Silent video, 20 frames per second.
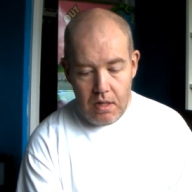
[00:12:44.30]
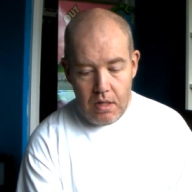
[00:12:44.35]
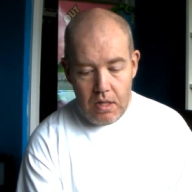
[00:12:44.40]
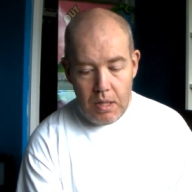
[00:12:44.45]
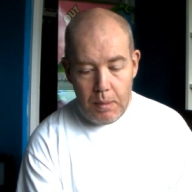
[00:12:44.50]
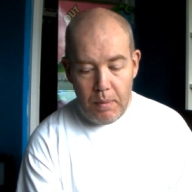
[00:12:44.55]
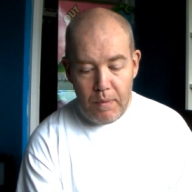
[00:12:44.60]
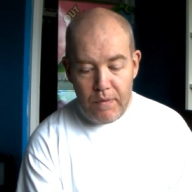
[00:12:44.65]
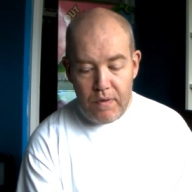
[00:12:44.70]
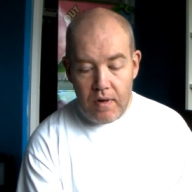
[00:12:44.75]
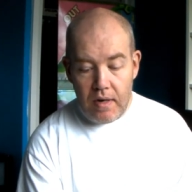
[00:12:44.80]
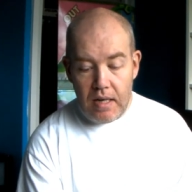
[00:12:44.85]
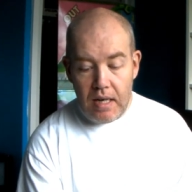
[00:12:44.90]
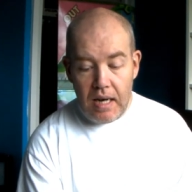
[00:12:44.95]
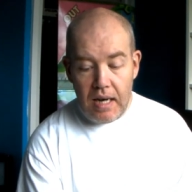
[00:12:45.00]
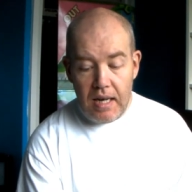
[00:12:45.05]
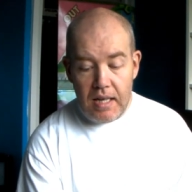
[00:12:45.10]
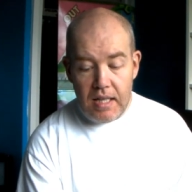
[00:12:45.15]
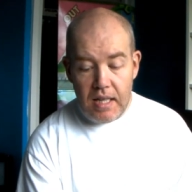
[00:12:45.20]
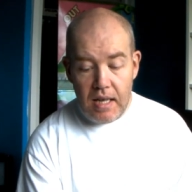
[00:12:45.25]
Number 3,
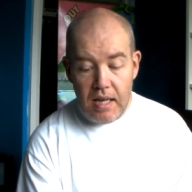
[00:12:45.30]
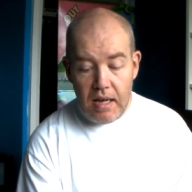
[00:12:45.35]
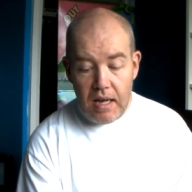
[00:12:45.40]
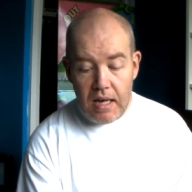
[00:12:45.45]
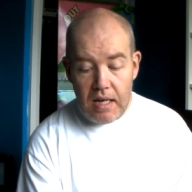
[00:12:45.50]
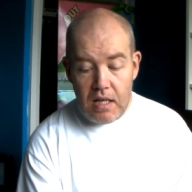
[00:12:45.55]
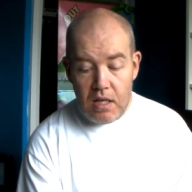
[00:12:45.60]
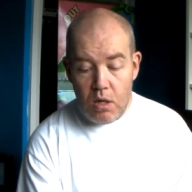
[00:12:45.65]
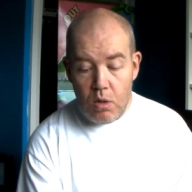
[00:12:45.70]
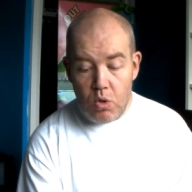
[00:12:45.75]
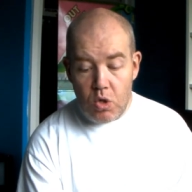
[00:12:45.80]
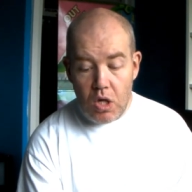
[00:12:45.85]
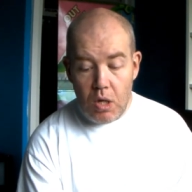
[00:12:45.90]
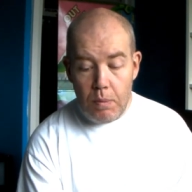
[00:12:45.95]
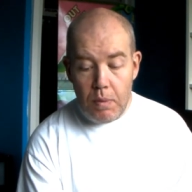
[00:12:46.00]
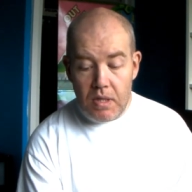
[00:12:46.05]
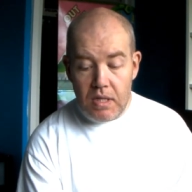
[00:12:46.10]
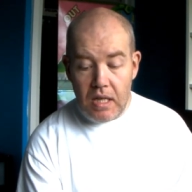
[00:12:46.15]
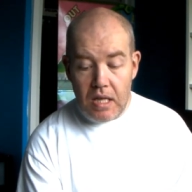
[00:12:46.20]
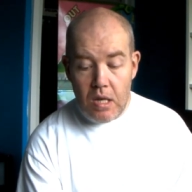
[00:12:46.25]
are there any
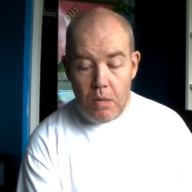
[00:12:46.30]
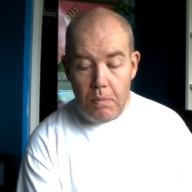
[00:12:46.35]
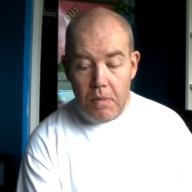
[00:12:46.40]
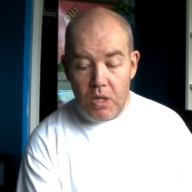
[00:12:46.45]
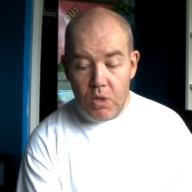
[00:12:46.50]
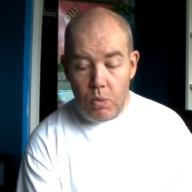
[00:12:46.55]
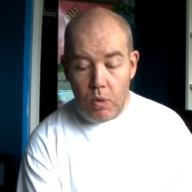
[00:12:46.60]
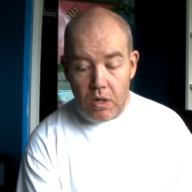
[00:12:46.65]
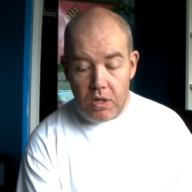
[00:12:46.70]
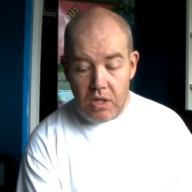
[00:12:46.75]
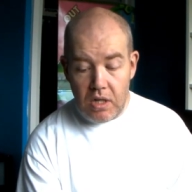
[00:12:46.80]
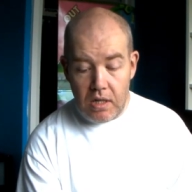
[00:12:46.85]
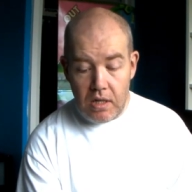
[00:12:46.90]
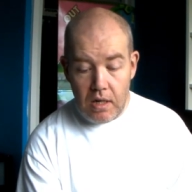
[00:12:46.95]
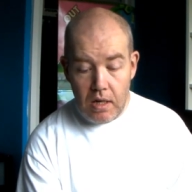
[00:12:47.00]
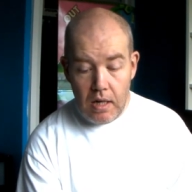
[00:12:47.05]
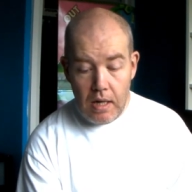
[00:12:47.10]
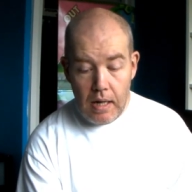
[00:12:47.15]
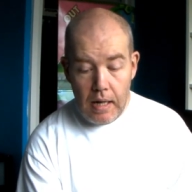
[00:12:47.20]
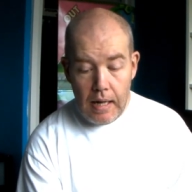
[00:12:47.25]
YouTubers that you miss watching?
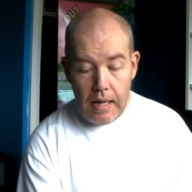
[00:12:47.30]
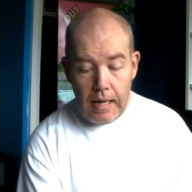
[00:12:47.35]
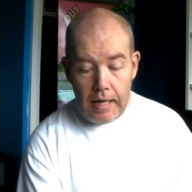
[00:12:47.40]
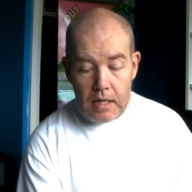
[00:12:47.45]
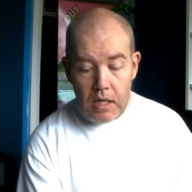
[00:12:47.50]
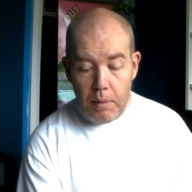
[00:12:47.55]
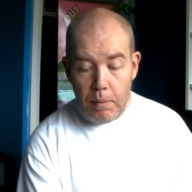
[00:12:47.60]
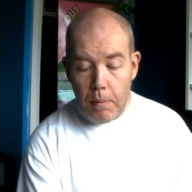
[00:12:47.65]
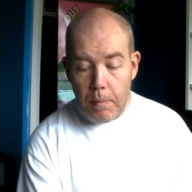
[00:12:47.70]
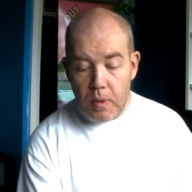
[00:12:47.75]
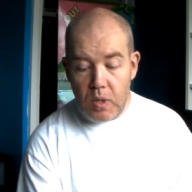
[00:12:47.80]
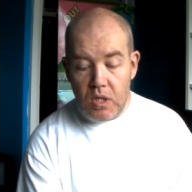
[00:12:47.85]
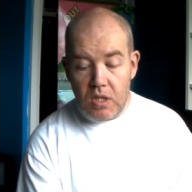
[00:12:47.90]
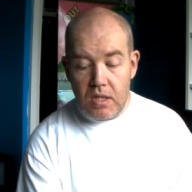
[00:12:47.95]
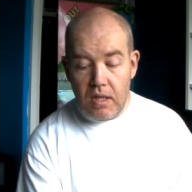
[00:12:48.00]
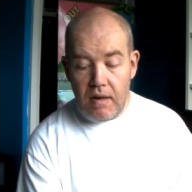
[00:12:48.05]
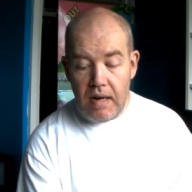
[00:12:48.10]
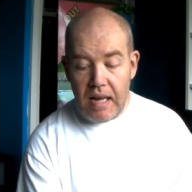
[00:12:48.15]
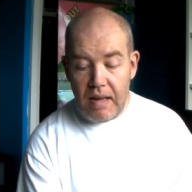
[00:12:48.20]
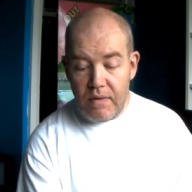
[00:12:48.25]
Could be because
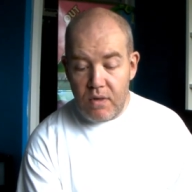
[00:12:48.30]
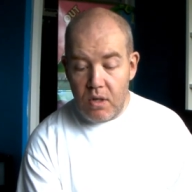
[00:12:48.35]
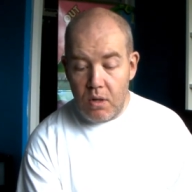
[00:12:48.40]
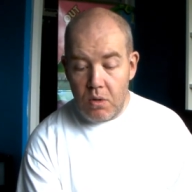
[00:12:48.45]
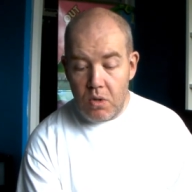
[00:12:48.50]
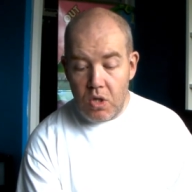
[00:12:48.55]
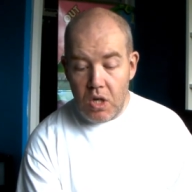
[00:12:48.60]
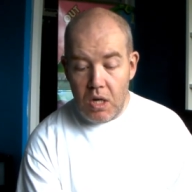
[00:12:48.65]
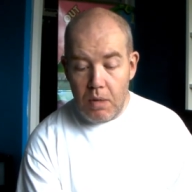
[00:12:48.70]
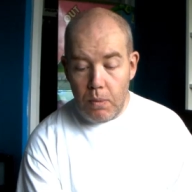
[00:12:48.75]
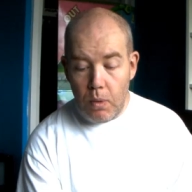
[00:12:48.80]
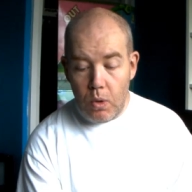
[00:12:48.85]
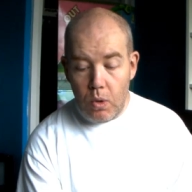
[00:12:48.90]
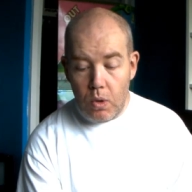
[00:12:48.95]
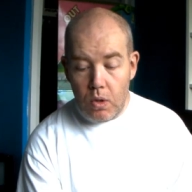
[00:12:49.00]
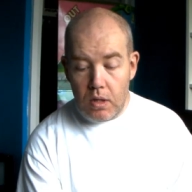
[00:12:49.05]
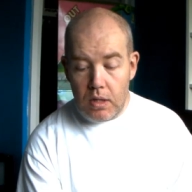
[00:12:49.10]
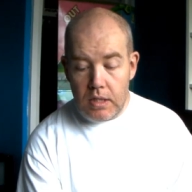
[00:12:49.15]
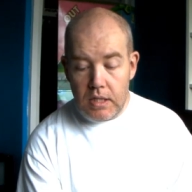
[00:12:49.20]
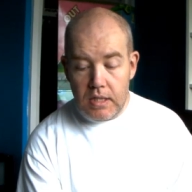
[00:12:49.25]
they left YouTube
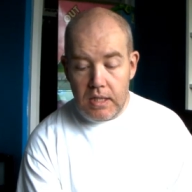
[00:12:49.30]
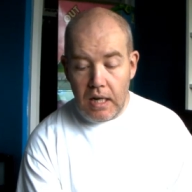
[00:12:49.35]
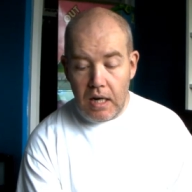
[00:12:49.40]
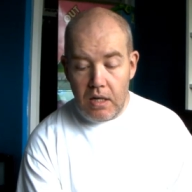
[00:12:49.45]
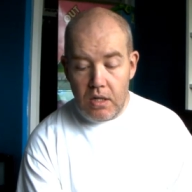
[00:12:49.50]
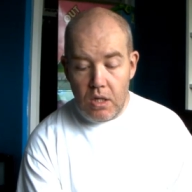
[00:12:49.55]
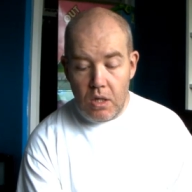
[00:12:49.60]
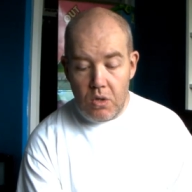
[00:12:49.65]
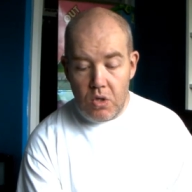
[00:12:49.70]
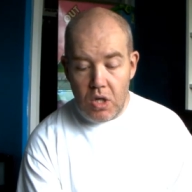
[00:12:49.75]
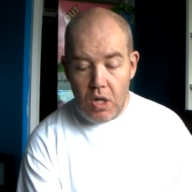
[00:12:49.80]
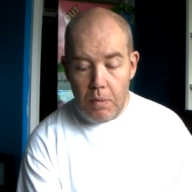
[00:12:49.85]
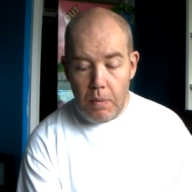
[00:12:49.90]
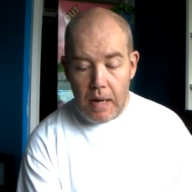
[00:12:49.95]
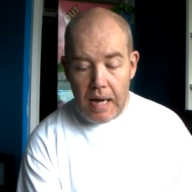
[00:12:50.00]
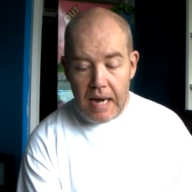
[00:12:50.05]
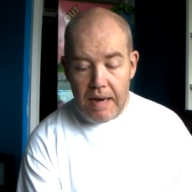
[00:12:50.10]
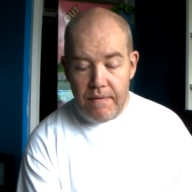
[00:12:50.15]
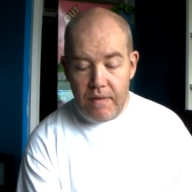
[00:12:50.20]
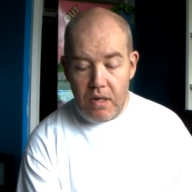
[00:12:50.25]
or are still on YouTube
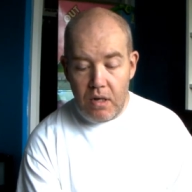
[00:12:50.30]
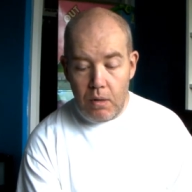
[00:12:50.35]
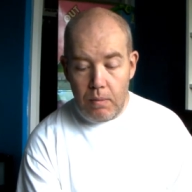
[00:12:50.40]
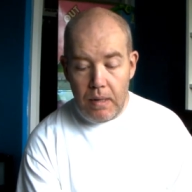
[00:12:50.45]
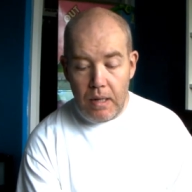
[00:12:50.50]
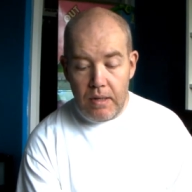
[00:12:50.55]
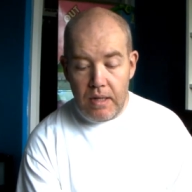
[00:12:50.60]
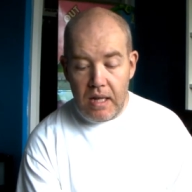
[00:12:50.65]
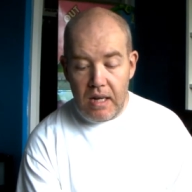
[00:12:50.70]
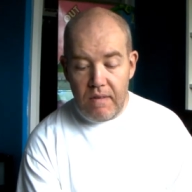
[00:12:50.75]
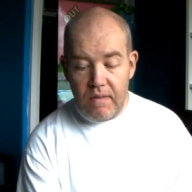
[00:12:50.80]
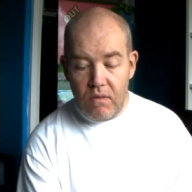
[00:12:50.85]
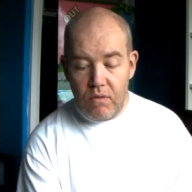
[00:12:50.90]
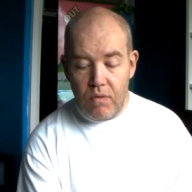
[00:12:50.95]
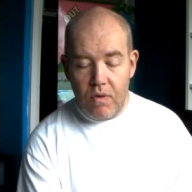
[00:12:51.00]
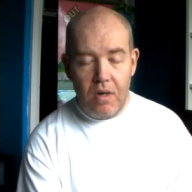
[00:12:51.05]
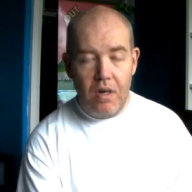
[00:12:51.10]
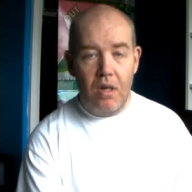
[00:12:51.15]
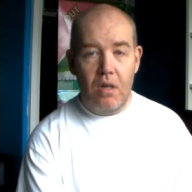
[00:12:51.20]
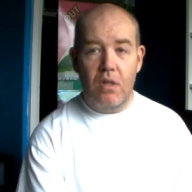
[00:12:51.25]
but haven't uploaded anything
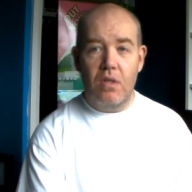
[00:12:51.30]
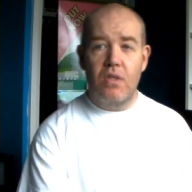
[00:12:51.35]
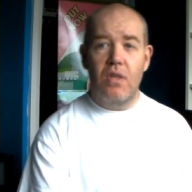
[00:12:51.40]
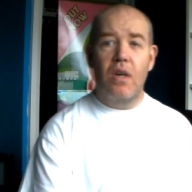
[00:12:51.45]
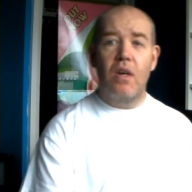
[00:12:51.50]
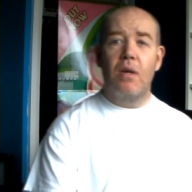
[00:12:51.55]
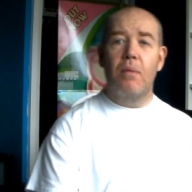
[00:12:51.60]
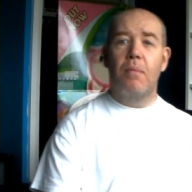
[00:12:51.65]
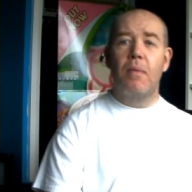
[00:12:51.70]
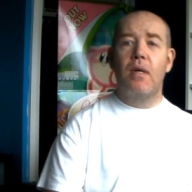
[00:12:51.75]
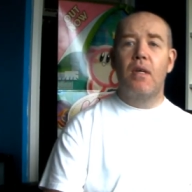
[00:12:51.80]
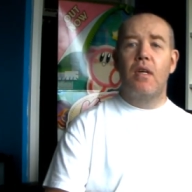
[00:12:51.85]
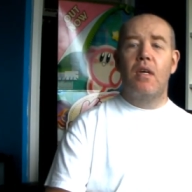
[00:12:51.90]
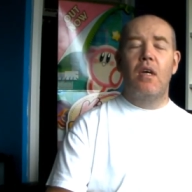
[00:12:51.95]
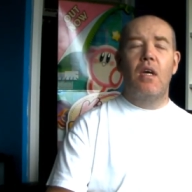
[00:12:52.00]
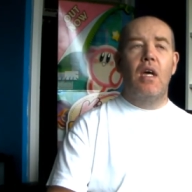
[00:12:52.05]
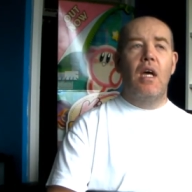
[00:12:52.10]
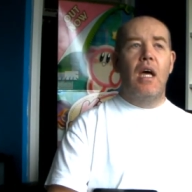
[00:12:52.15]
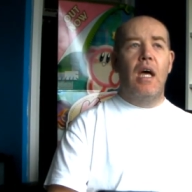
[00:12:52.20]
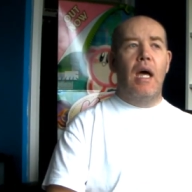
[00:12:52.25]
for a long time.
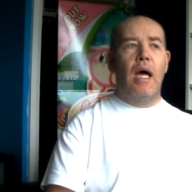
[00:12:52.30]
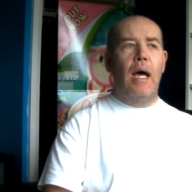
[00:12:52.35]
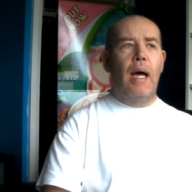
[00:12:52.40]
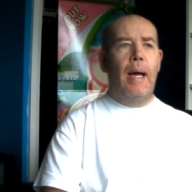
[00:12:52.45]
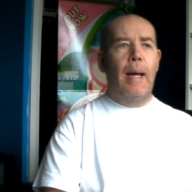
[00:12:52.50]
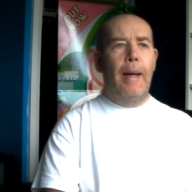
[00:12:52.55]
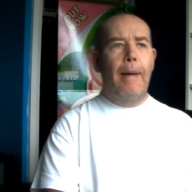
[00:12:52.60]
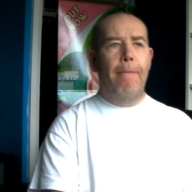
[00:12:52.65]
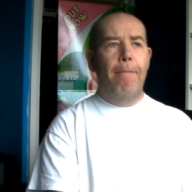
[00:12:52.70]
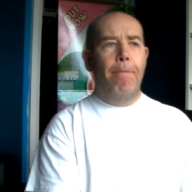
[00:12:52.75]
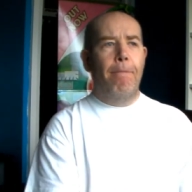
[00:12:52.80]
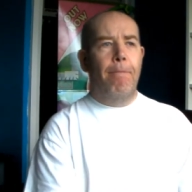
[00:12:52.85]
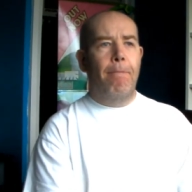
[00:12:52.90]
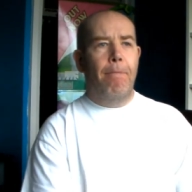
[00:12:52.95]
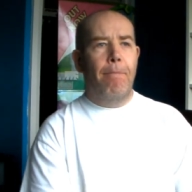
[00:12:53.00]
I mean,